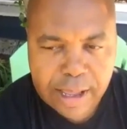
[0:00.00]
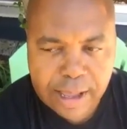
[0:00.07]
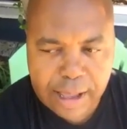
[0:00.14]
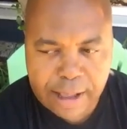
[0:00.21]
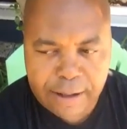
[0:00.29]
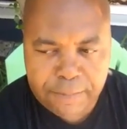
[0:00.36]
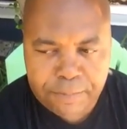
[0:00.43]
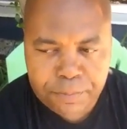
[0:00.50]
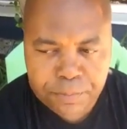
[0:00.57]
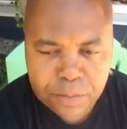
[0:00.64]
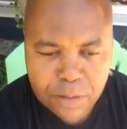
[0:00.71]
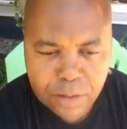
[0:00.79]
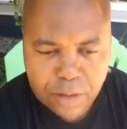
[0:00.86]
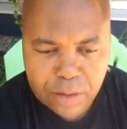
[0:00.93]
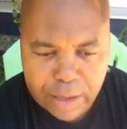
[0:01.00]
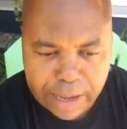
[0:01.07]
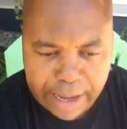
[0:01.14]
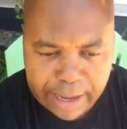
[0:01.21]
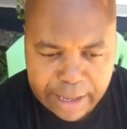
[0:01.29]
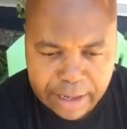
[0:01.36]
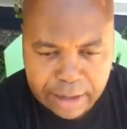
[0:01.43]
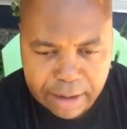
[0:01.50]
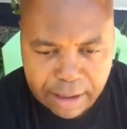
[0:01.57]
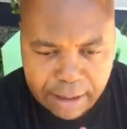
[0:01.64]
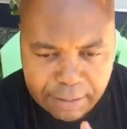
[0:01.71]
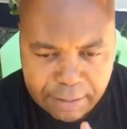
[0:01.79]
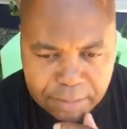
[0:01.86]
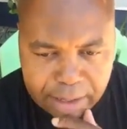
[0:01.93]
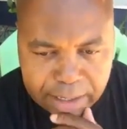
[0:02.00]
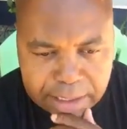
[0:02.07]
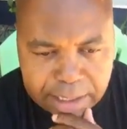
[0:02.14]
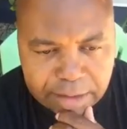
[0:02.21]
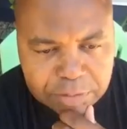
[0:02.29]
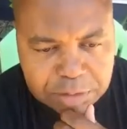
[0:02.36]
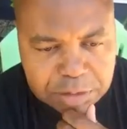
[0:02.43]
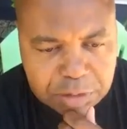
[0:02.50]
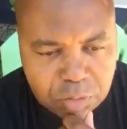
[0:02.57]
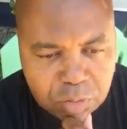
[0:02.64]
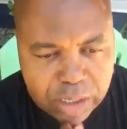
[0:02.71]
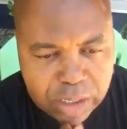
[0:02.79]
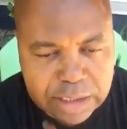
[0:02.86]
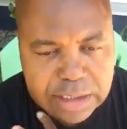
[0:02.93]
and it gives you a